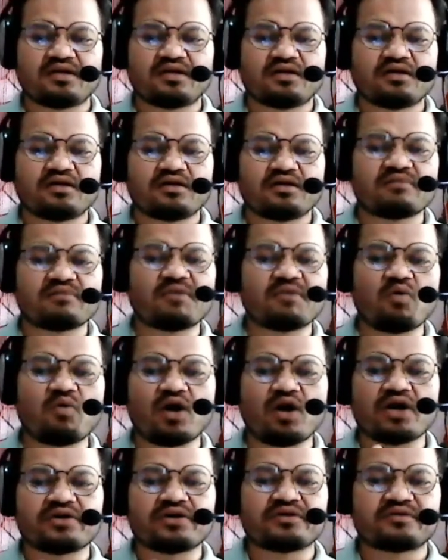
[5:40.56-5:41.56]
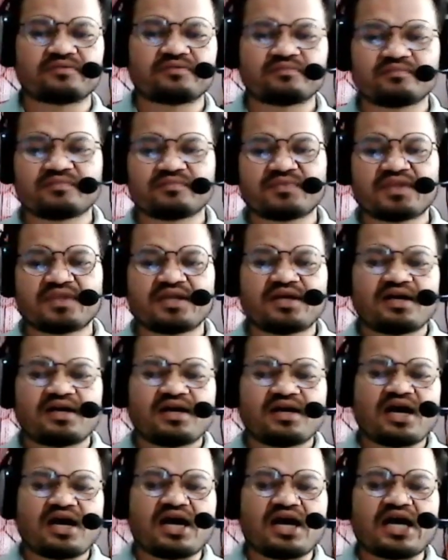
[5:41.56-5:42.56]
Number 1.
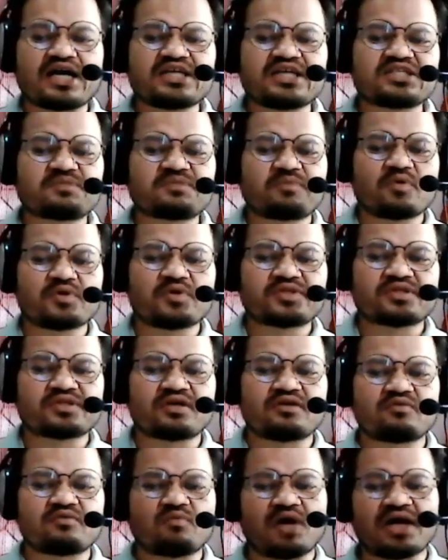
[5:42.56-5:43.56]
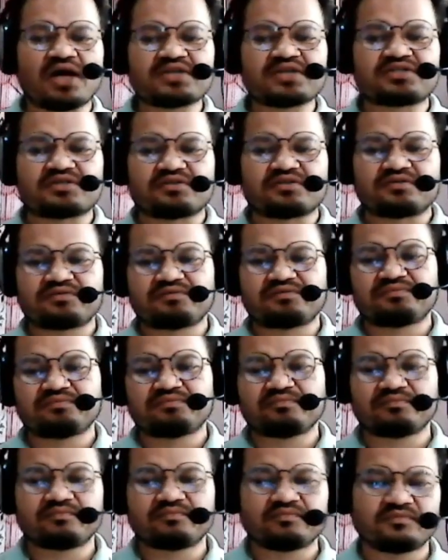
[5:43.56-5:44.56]
Ice floats on water.
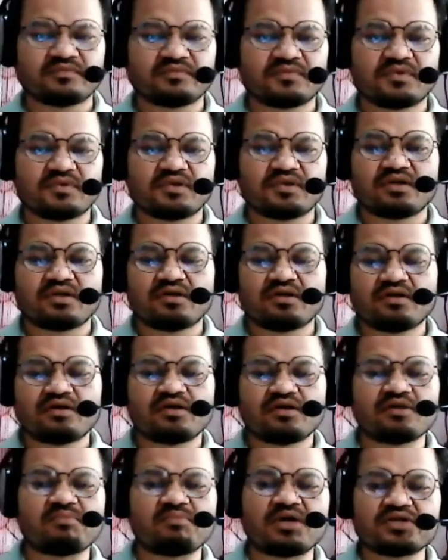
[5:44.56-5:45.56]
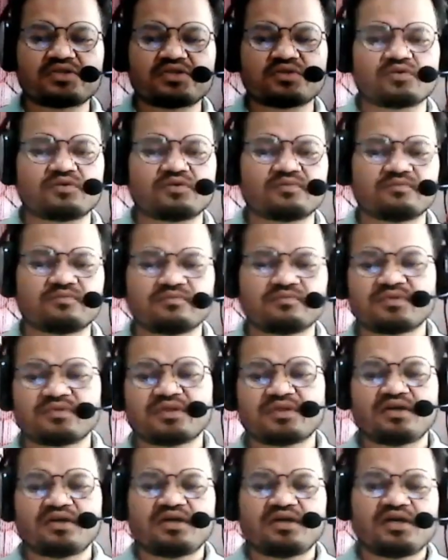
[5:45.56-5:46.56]
Number 2.
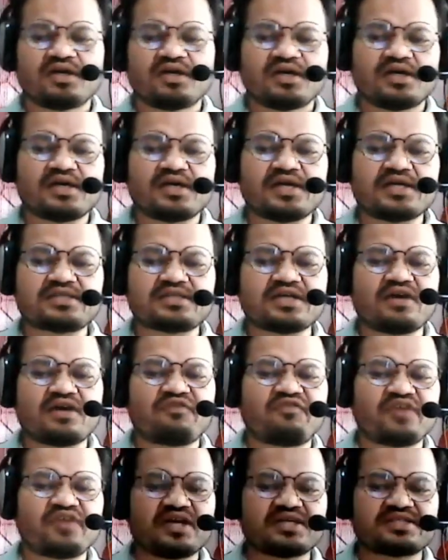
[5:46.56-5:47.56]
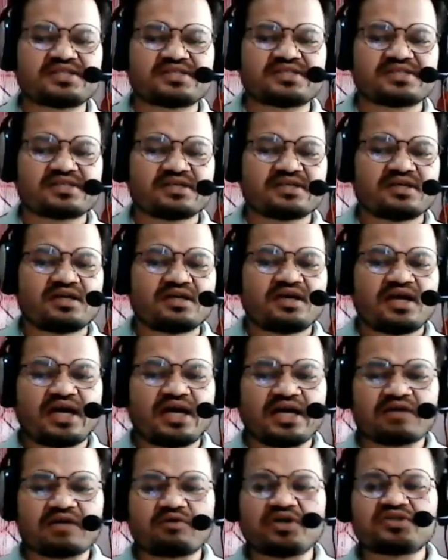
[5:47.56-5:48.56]
It affects
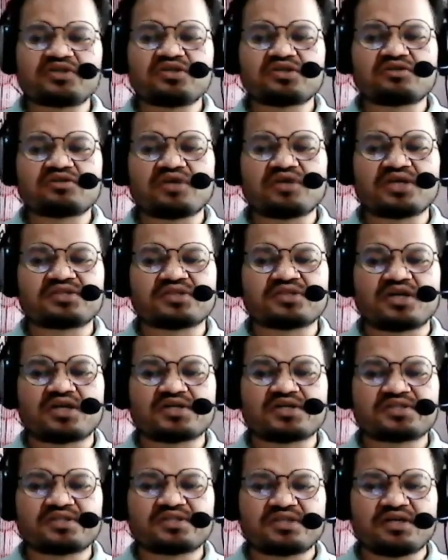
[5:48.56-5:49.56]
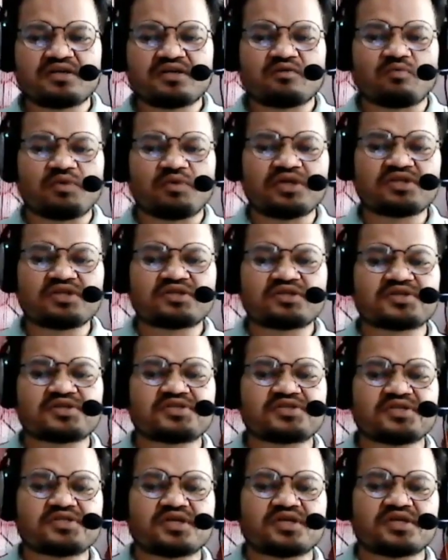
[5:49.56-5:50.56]
aquatic creatures in winter
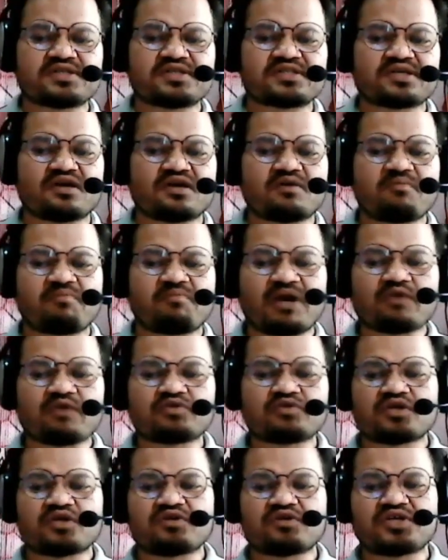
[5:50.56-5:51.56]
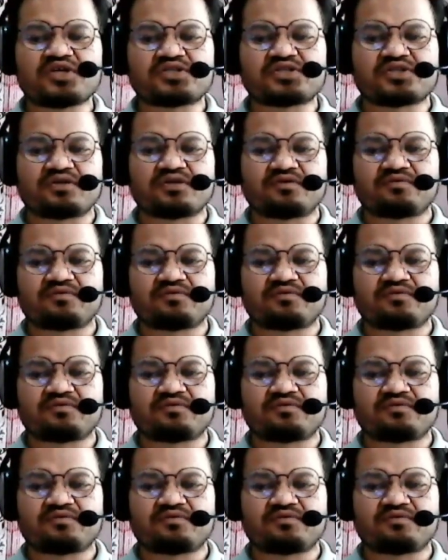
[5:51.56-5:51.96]
seasons of mountain region.